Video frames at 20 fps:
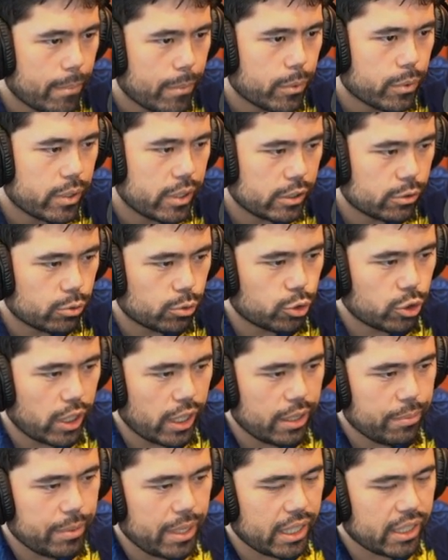Okay, so we're trying
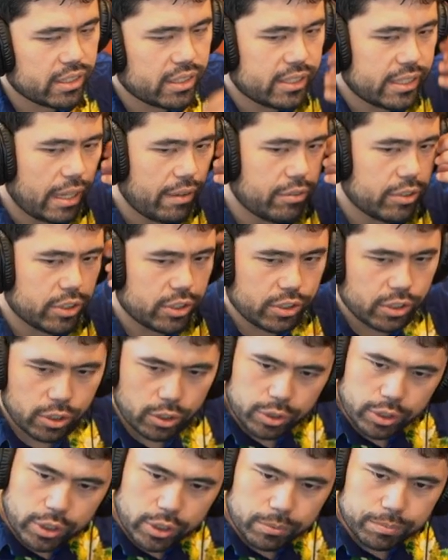to make it
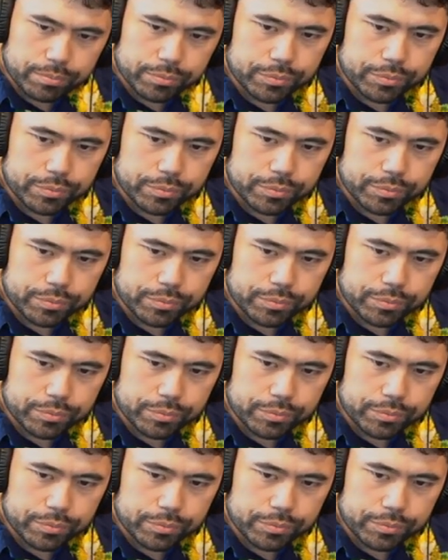7-0 here.